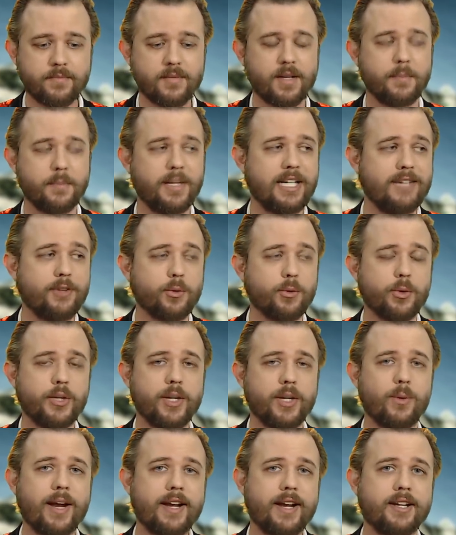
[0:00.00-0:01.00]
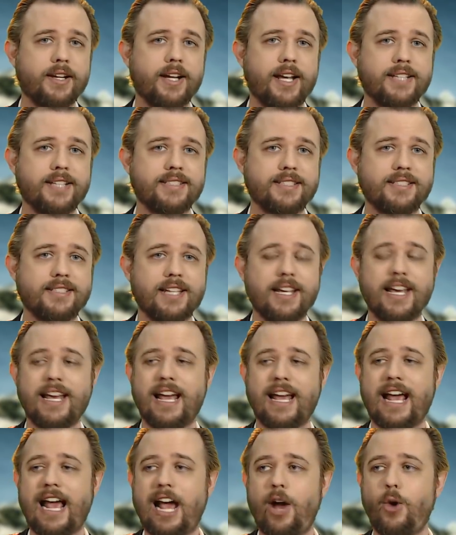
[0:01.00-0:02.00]
But even Rudy recognizes
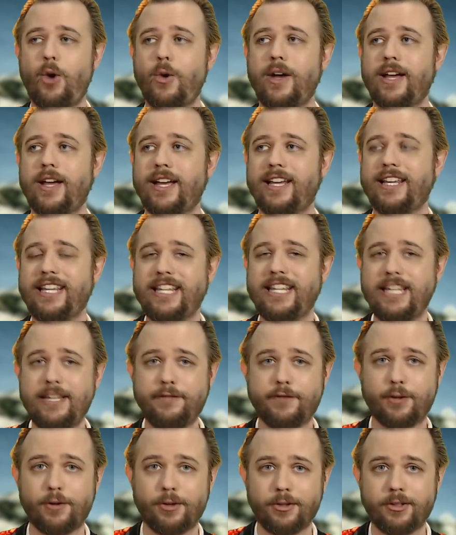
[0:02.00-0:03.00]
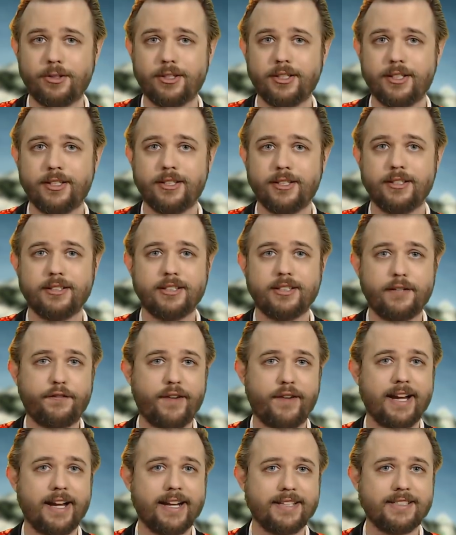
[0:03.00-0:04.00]
how evil the
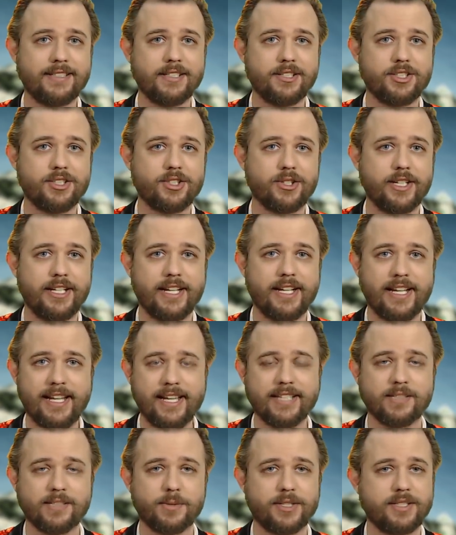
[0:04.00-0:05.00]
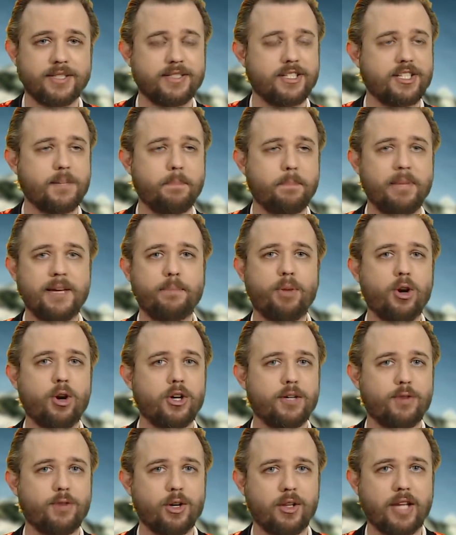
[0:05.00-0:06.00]
finance industry is, which is such a big
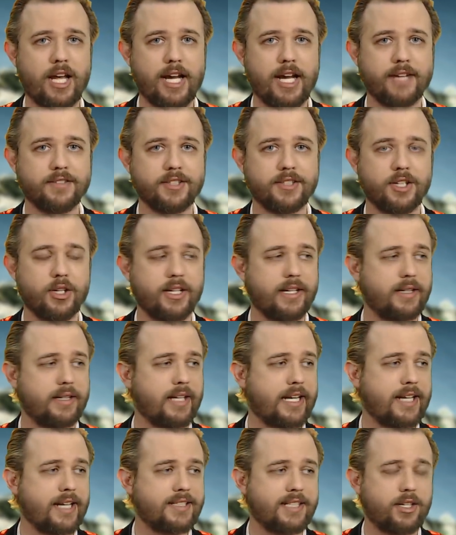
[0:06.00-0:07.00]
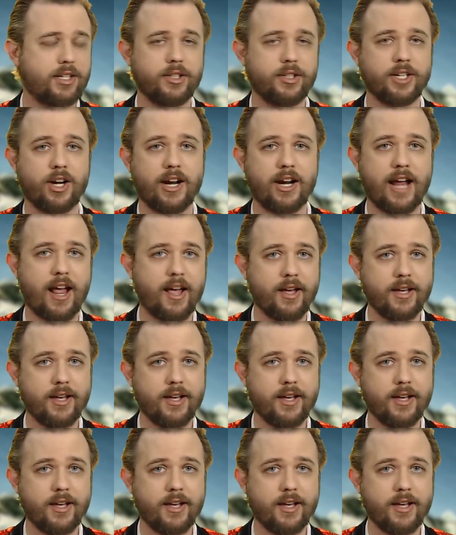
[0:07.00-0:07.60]
part of our lives. You know, and like I said earlier,